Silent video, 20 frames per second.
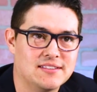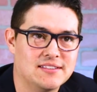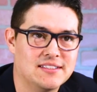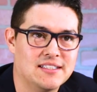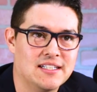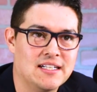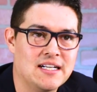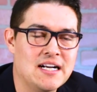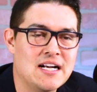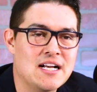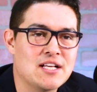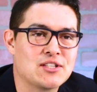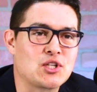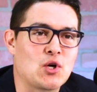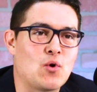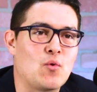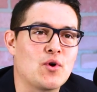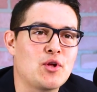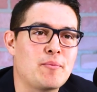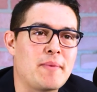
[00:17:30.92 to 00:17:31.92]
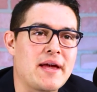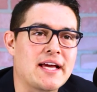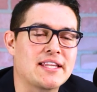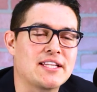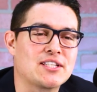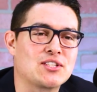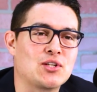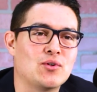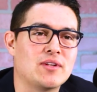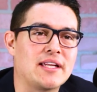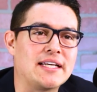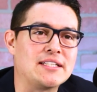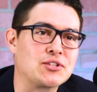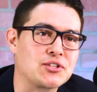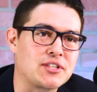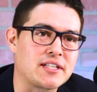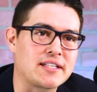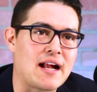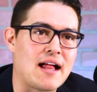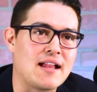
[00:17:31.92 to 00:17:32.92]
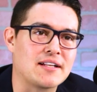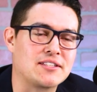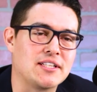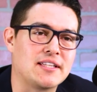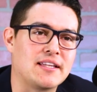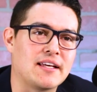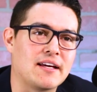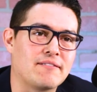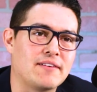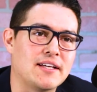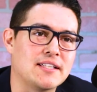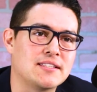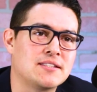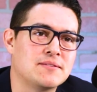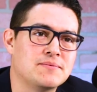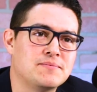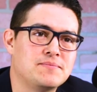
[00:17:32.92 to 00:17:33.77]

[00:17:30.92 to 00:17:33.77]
No. So what do you make of this whole laser technology thing, Vince?